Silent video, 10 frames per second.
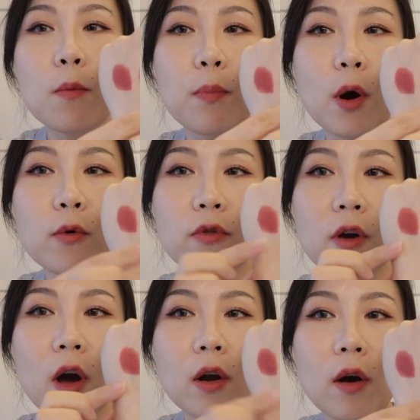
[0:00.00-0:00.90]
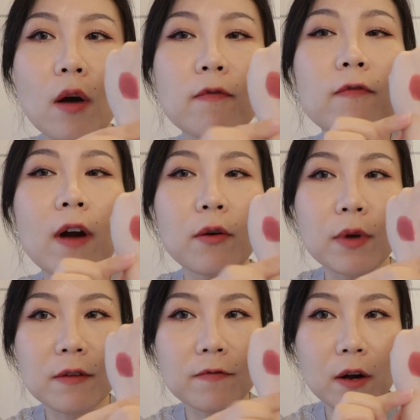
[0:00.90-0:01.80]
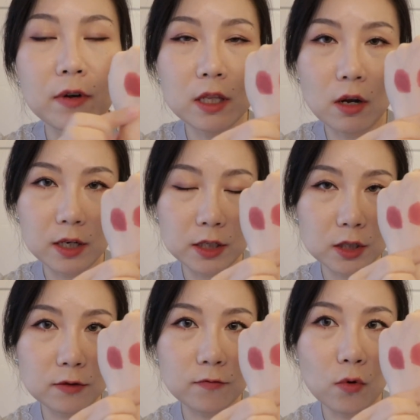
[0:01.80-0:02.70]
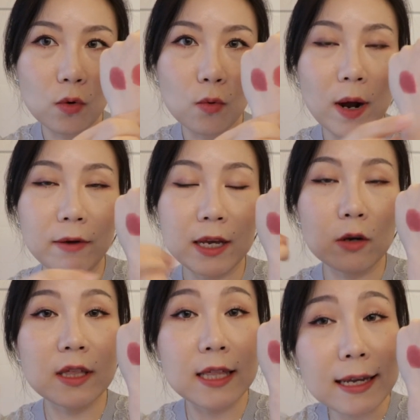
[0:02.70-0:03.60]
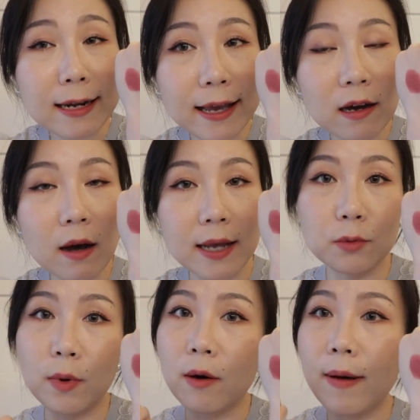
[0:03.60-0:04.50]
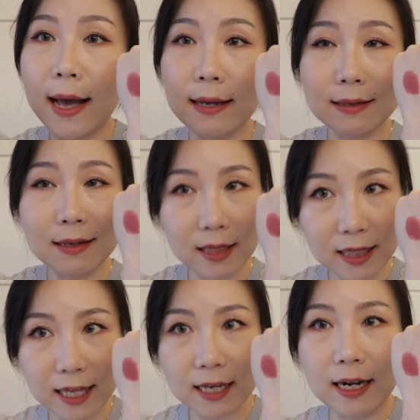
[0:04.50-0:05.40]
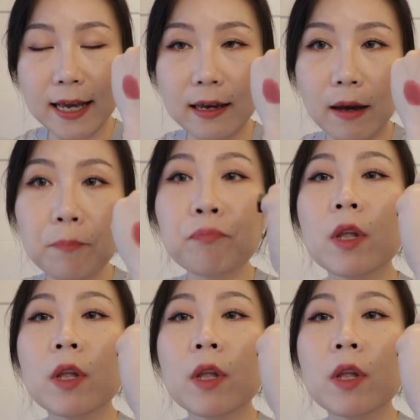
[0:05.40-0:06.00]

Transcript: Both color are very, very nice for wearing thin layer as well as a thick layer.